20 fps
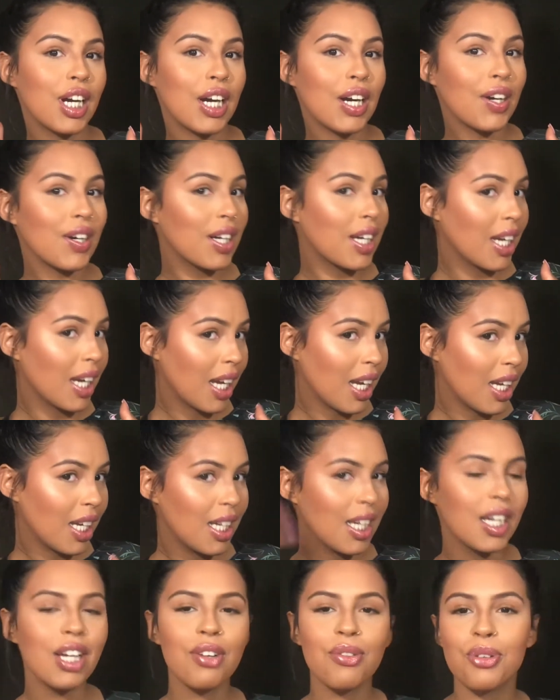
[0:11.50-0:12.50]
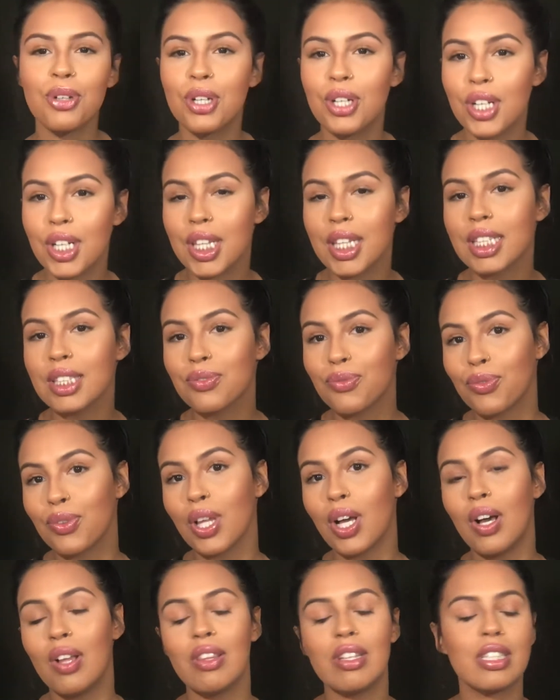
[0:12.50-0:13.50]
okay, for this
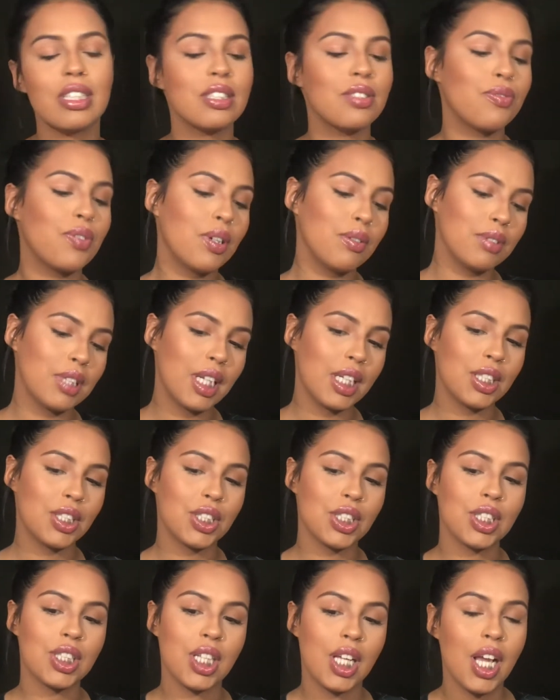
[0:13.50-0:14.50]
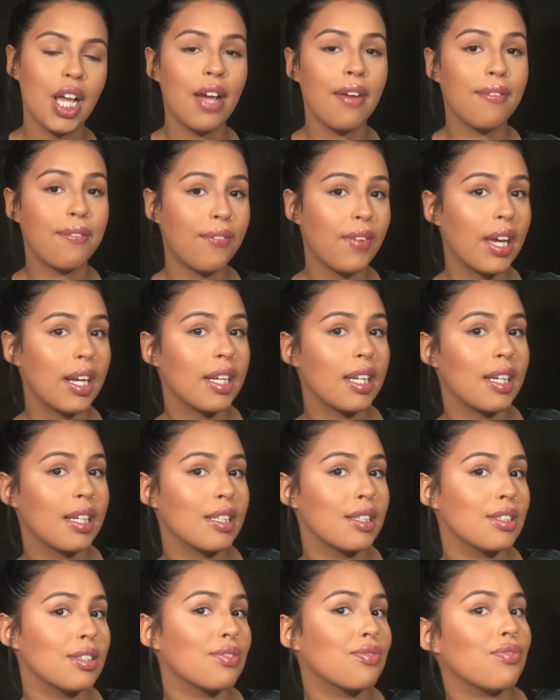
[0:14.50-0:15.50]
flawless foundation.
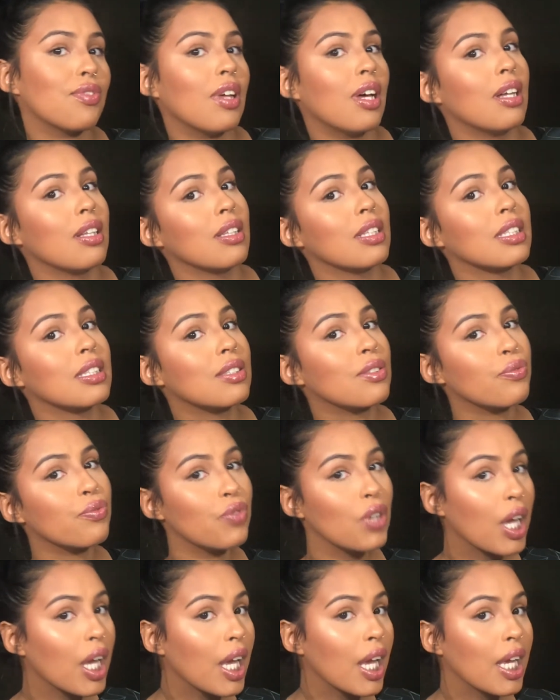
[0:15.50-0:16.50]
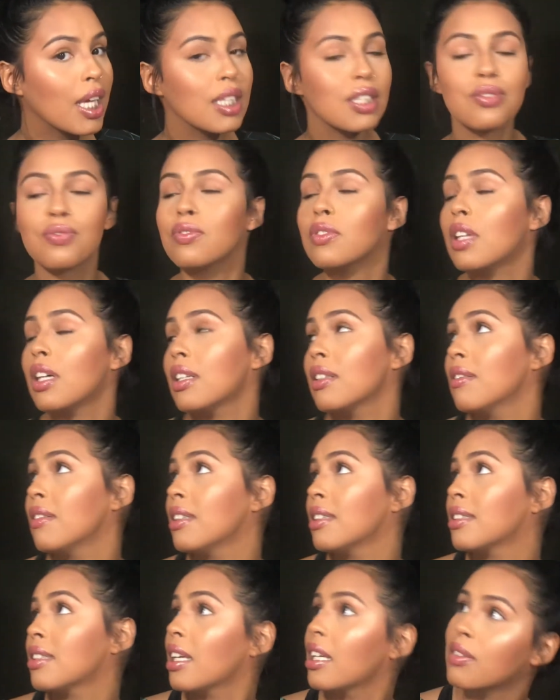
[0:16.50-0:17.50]
Finish flawless face,
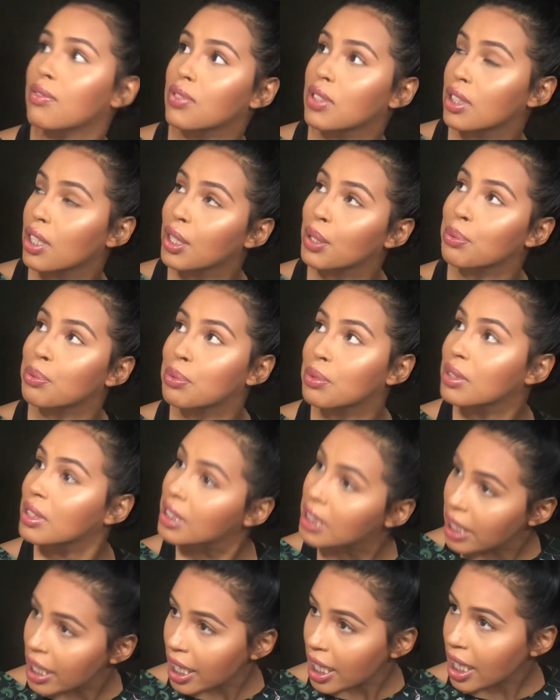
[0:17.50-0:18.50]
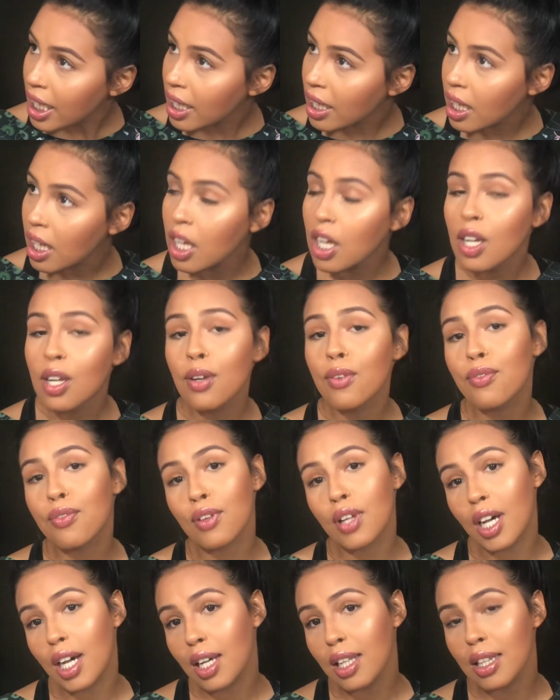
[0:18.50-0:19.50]
flawless everyday routine,
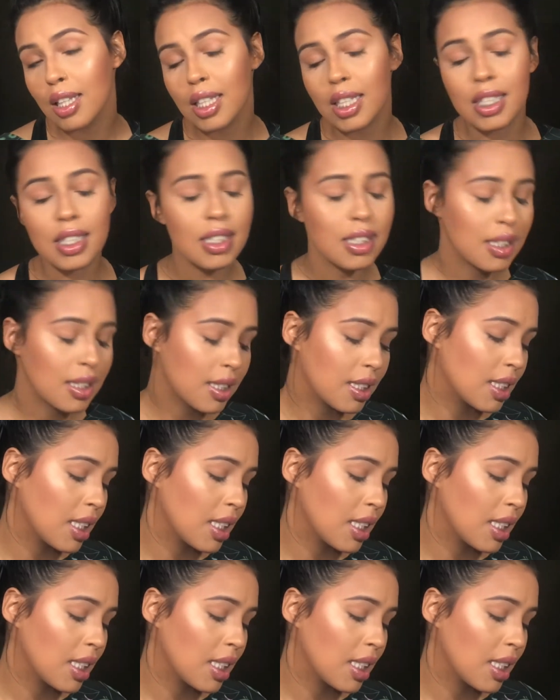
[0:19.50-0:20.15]
flawless